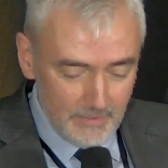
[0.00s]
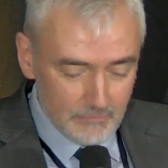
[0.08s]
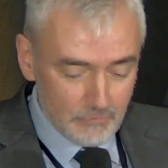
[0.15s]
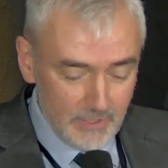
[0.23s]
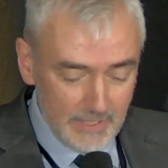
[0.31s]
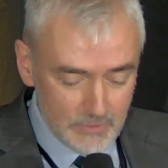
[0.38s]

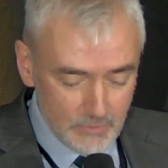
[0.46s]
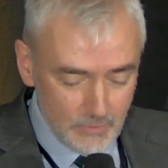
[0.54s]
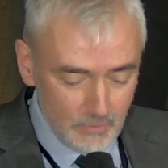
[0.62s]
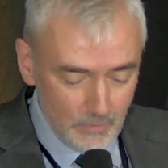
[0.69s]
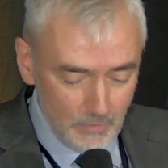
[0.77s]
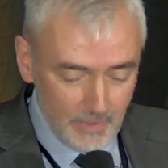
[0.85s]
really
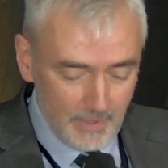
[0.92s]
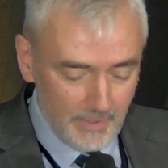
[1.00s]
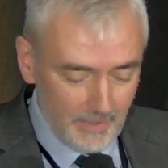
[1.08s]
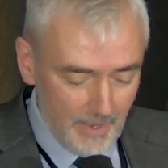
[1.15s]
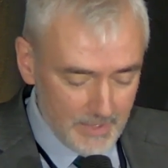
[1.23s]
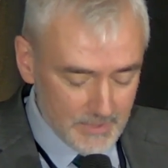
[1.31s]
do
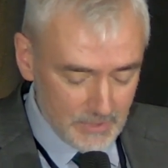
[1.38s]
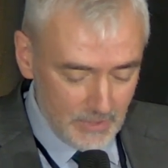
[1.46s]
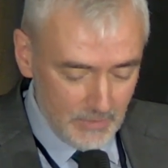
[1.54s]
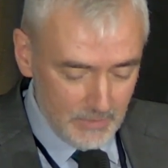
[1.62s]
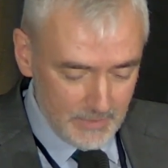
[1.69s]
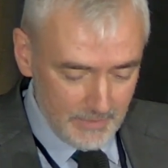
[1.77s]

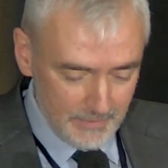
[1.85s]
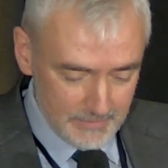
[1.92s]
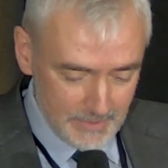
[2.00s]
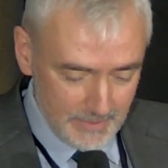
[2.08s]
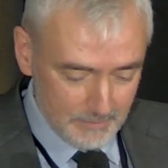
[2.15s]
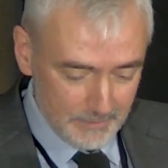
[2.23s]
ask you
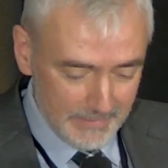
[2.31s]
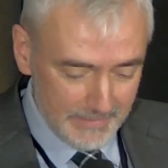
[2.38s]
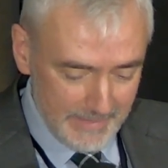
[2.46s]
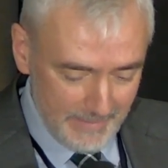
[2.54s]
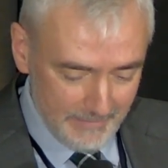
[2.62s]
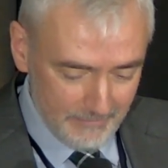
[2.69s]
to
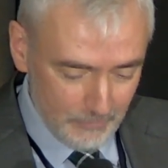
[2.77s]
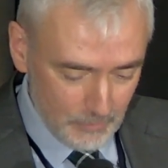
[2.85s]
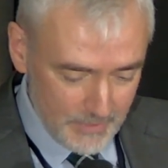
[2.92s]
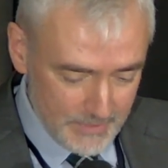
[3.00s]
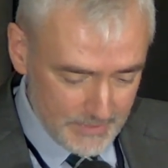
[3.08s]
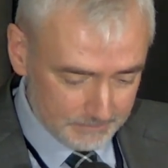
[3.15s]
complete that
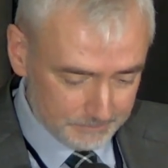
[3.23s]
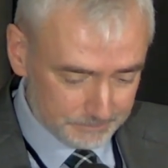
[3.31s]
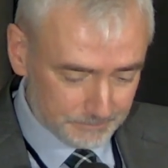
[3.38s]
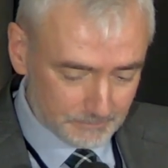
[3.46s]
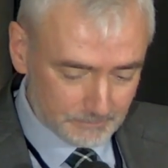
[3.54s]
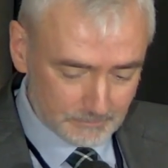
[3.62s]
for us
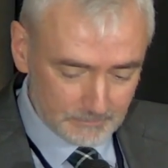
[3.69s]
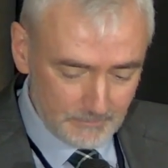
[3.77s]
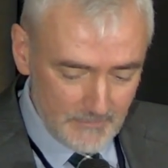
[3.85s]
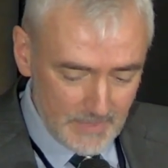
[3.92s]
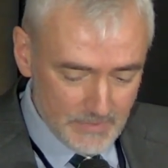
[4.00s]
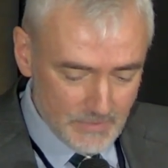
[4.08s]

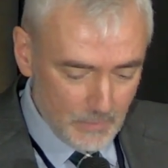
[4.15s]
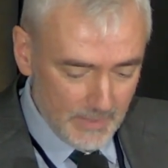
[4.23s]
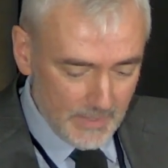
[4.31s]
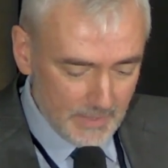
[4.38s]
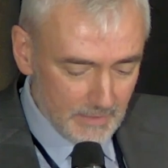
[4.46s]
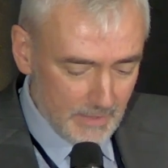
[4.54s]
so
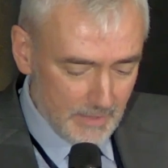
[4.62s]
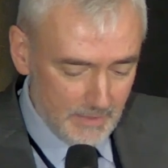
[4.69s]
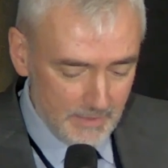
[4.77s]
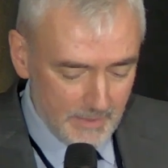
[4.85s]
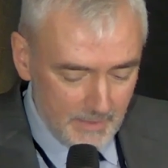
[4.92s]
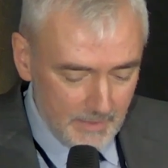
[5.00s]
we can
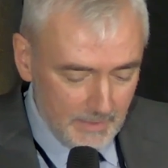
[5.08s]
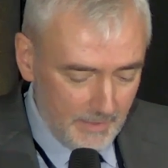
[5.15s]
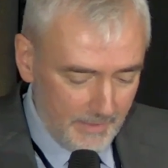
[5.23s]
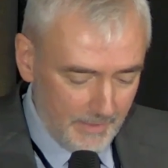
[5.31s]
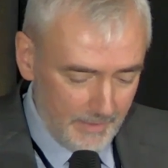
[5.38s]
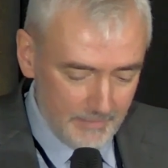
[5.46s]
learn
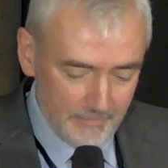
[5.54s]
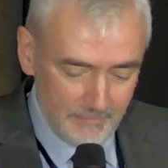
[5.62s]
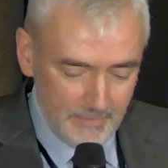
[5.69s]
for